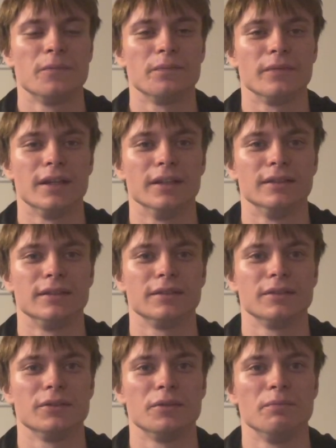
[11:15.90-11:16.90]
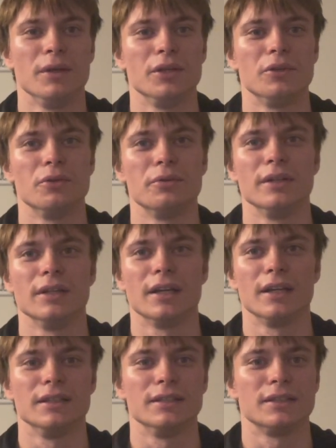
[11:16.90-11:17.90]
that make you
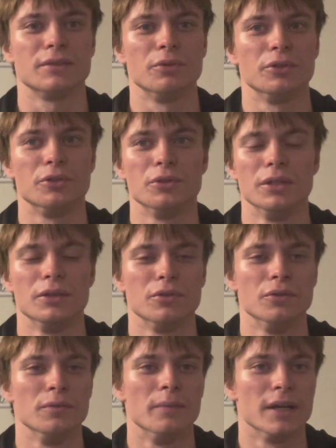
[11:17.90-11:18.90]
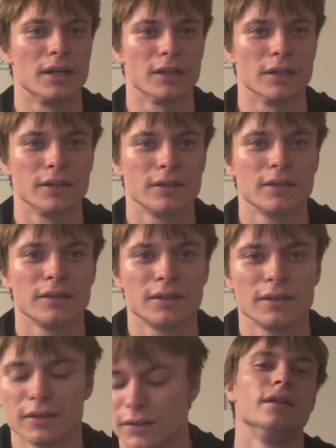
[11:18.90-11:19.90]
realize what you need to do better?
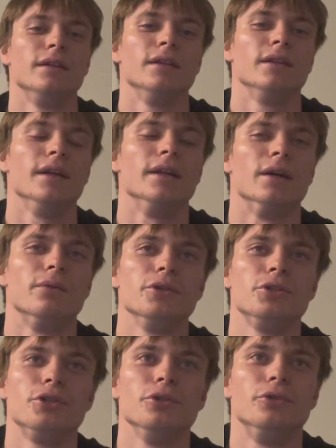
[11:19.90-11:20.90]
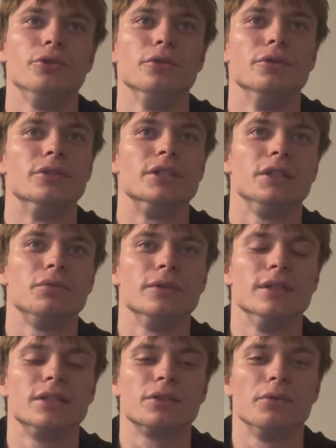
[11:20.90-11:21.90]
And I want you to sit with
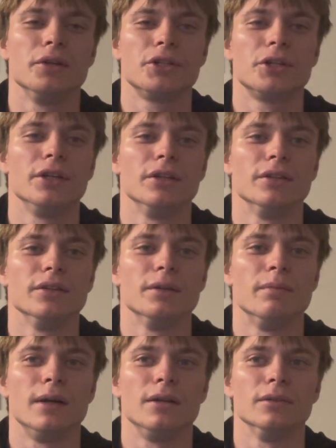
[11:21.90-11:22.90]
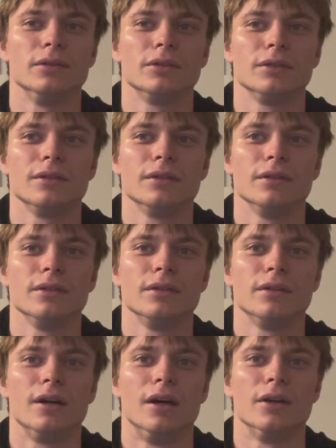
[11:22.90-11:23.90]
this question about
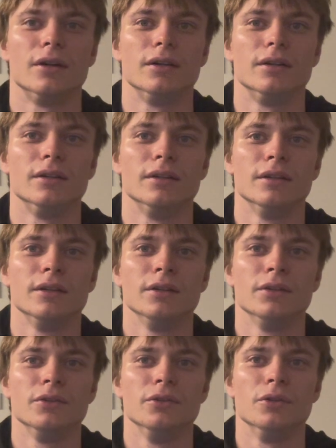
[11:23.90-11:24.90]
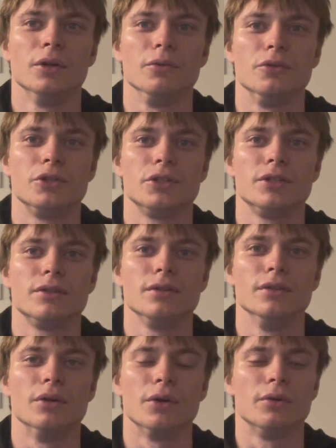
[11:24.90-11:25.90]
our,
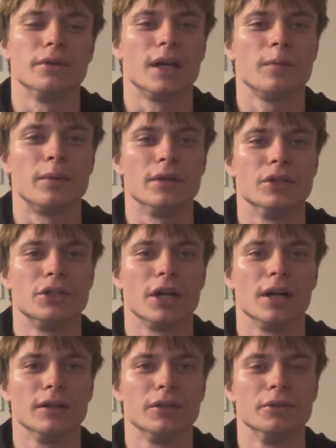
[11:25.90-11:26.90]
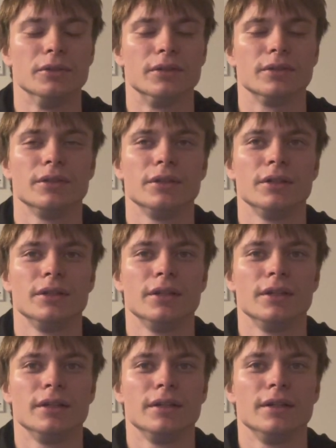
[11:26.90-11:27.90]
growing up in childhood.
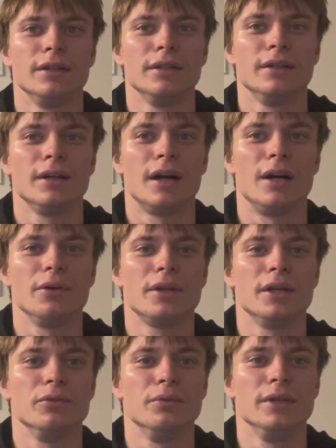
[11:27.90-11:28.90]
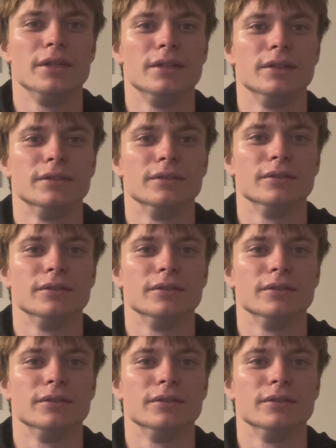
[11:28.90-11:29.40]
How can we